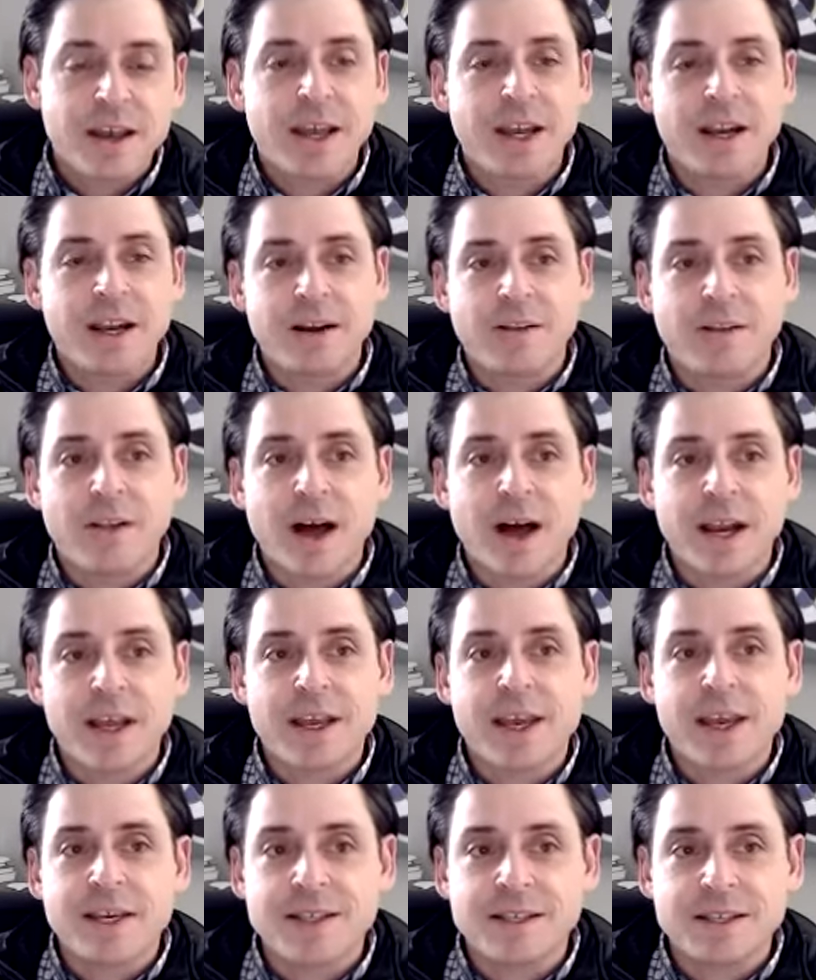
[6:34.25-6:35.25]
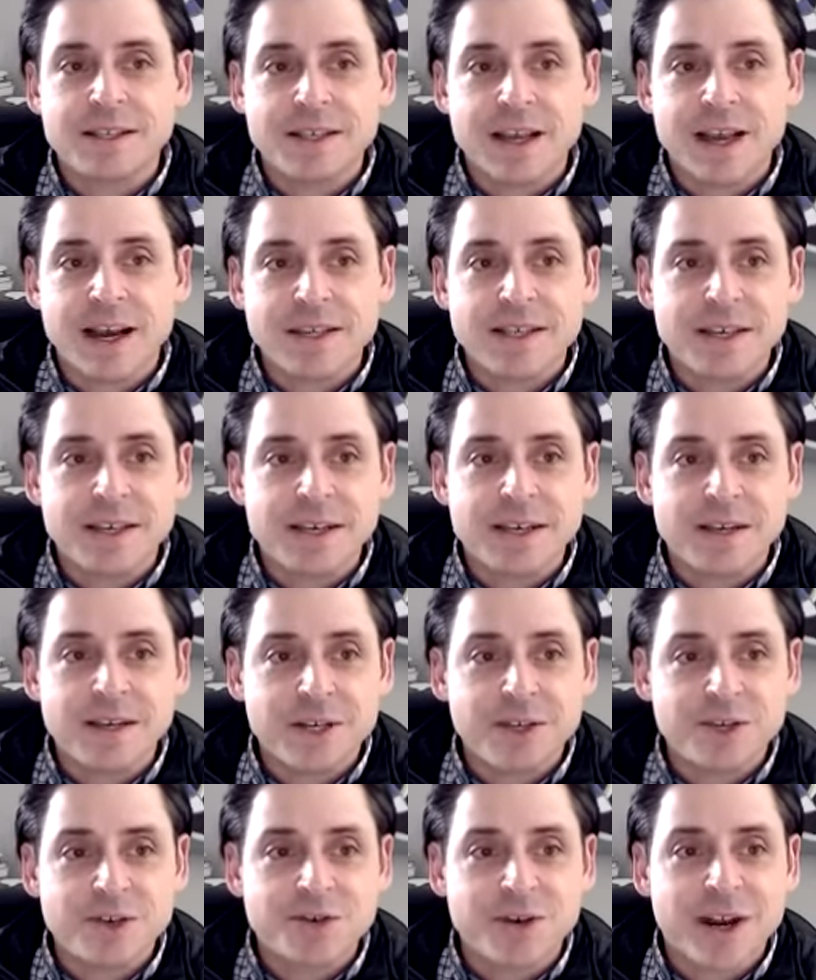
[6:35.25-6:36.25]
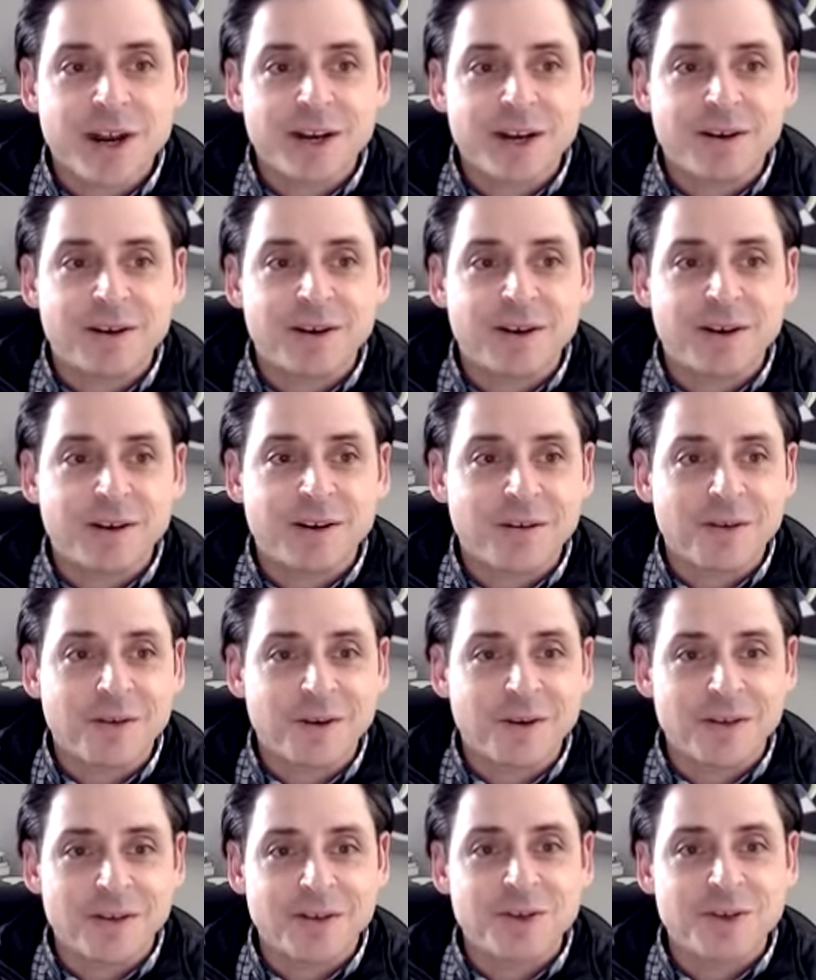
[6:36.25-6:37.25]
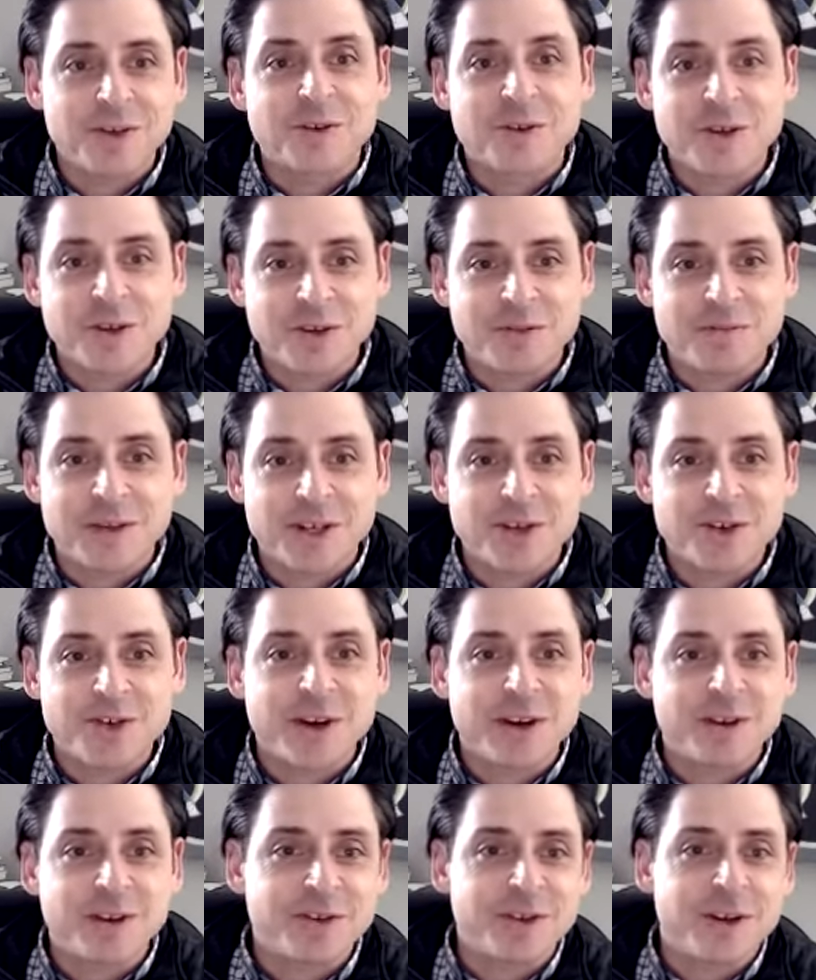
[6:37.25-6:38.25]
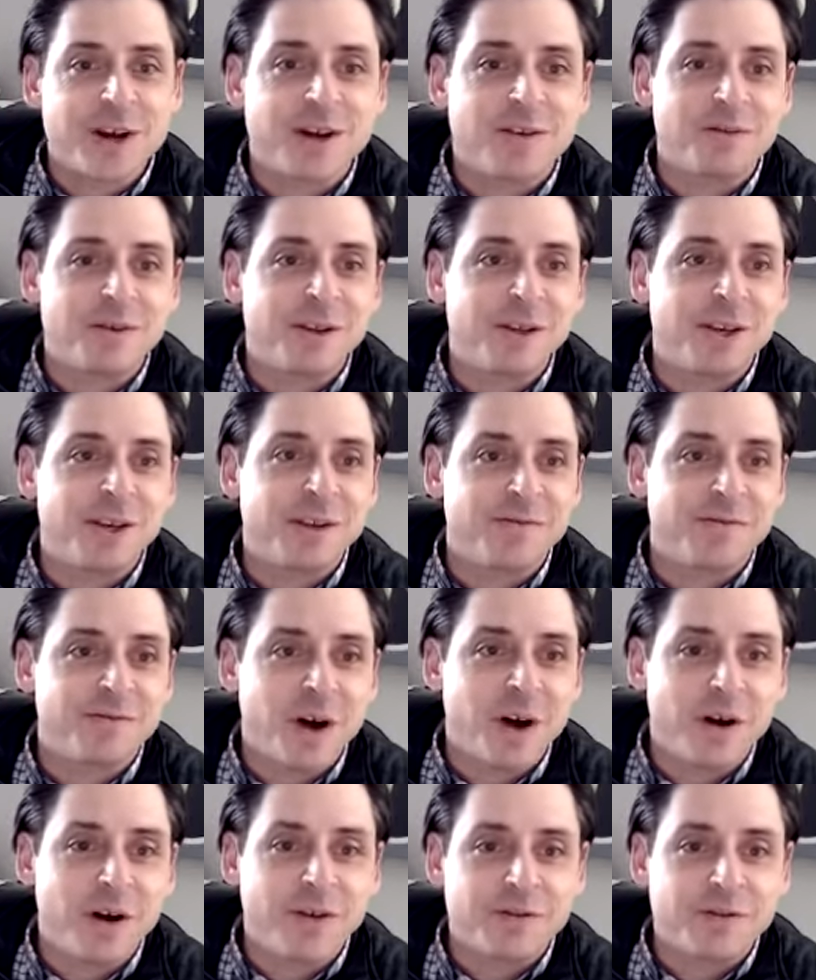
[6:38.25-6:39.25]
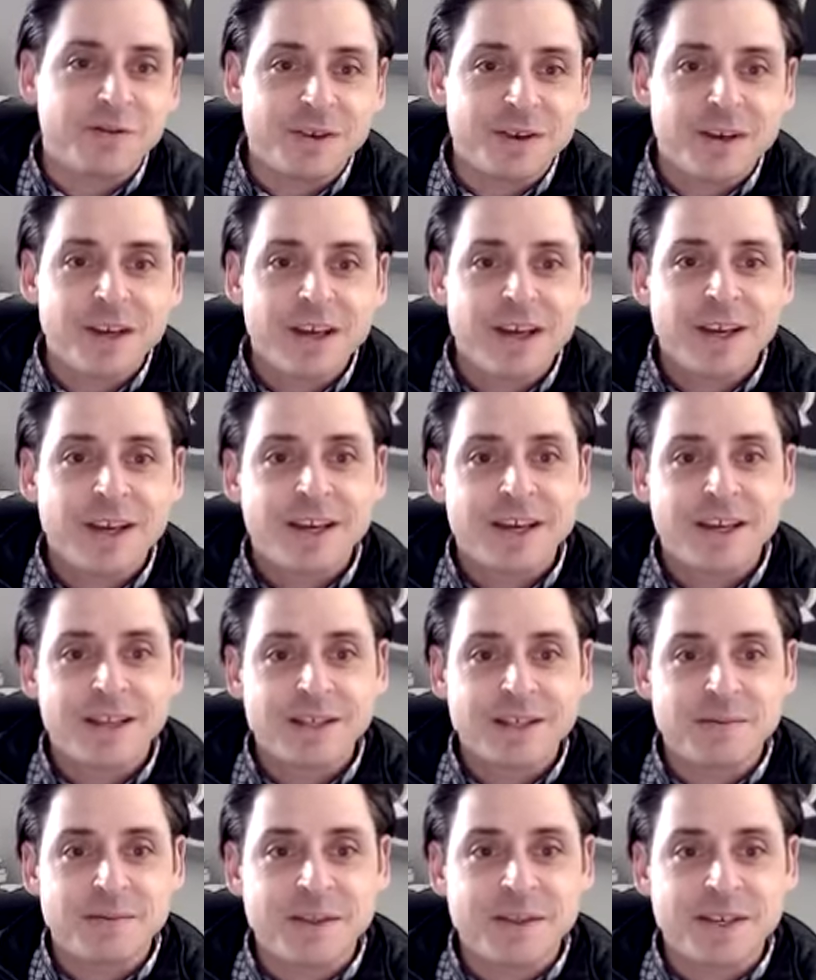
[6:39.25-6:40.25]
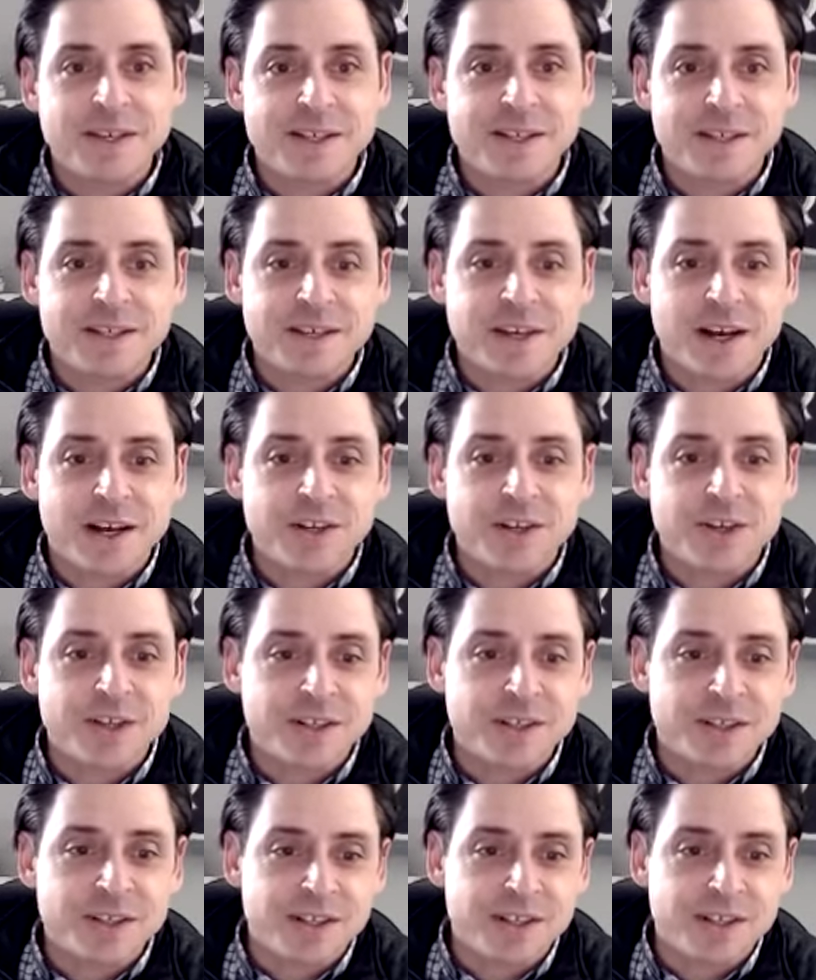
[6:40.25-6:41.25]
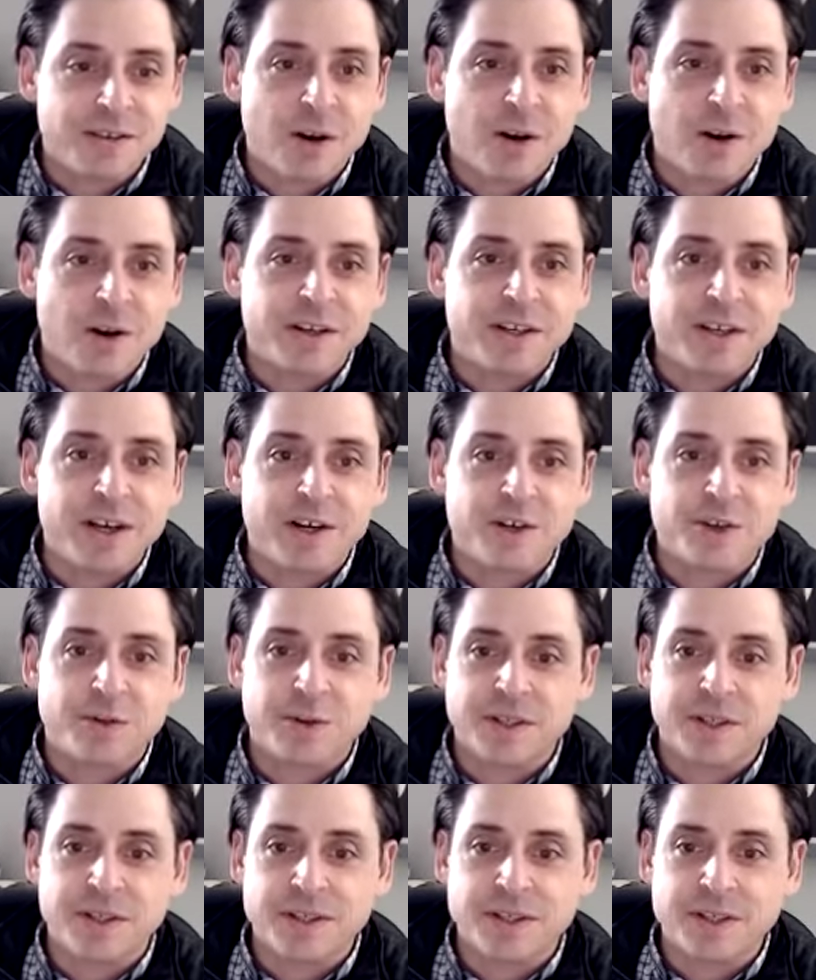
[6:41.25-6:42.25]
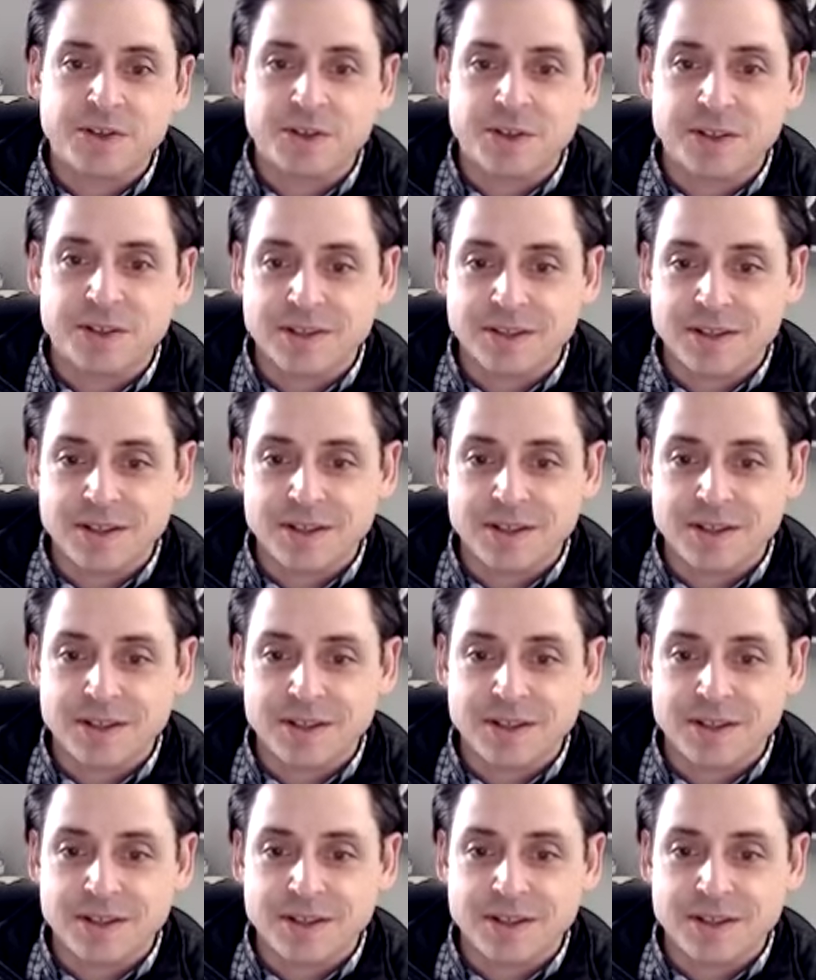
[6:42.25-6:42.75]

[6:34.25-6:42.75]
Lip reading: And in a lot of cases, the IT administrator or the storage administrator is not really involved in some of these discussions and architectural decisions.